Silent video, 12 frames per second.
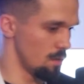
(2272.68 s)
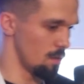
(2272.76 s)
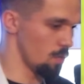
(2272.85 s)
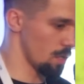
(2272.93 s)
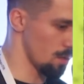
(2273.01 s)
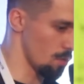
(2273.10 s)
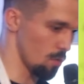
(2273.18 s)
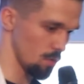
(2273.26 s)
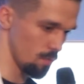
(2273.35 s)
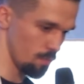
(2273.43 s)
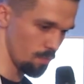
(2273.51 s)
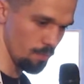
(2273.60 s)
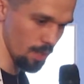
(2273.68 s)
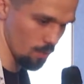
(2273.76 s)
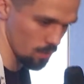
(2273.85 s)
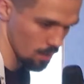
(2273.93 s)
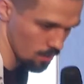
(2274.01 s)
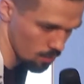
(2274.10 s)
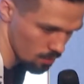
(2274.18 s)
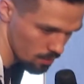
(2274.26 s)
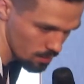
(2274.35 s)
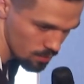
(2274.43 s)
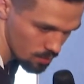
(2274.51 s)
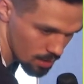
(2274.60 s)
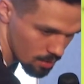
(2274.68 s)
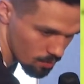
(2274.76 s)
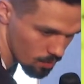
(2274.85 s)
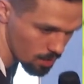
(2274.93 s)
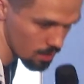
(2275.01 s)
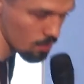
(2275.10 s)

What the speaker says: We can go back on the code so that we can